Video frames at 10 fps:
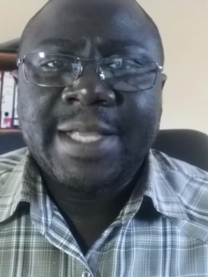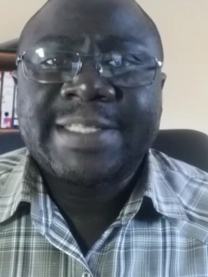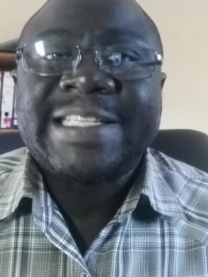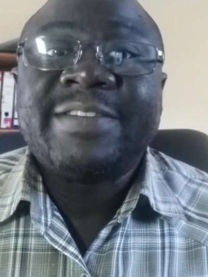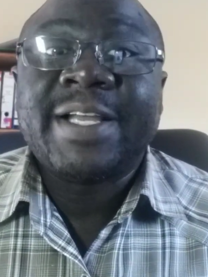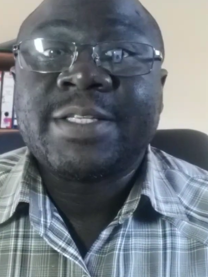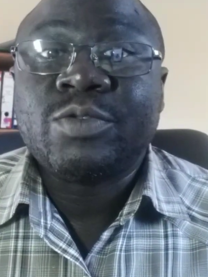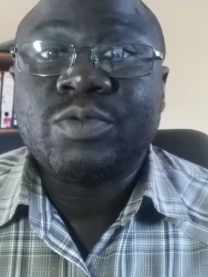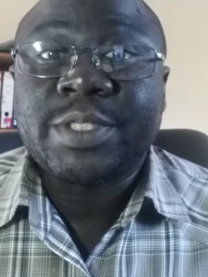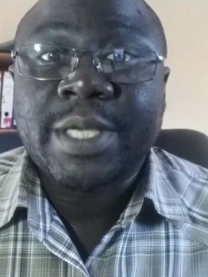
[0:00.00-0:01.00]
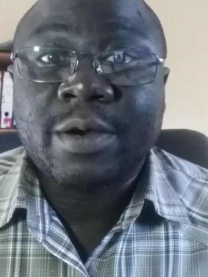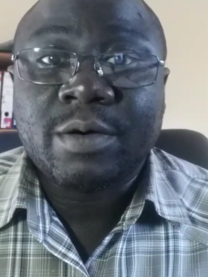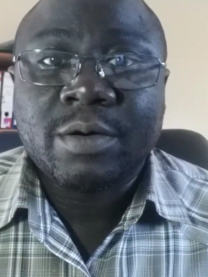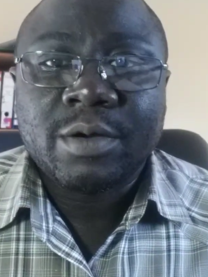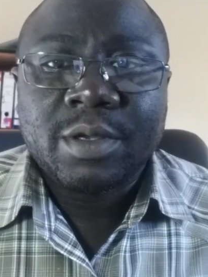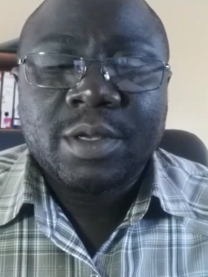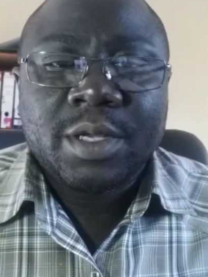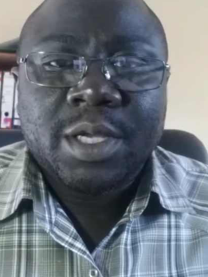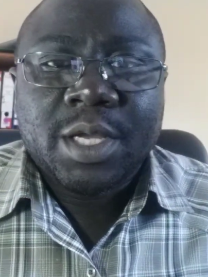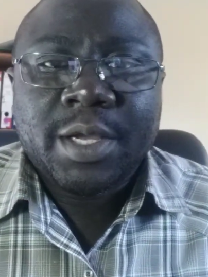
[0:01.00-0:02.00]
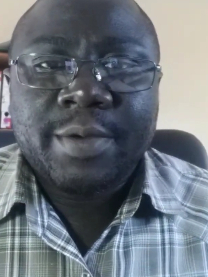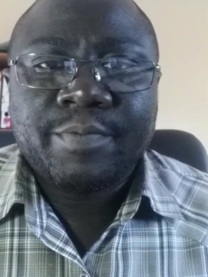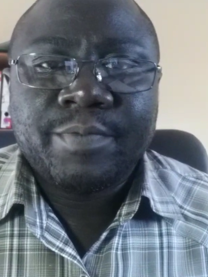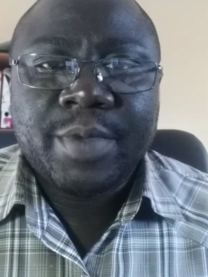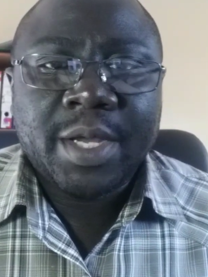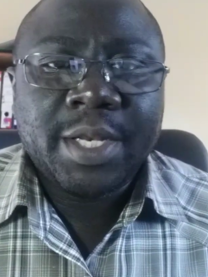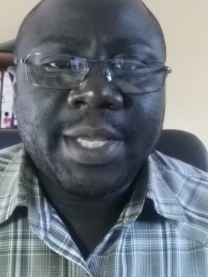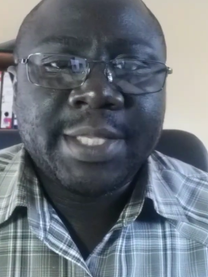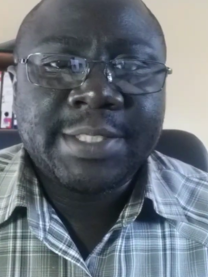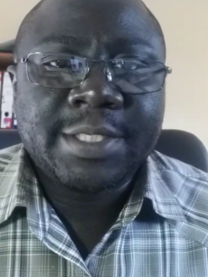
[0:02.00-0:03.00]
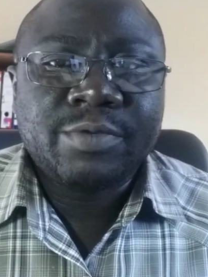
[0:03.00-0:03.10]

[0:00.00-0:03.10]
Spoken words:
is serious to sell, and he can see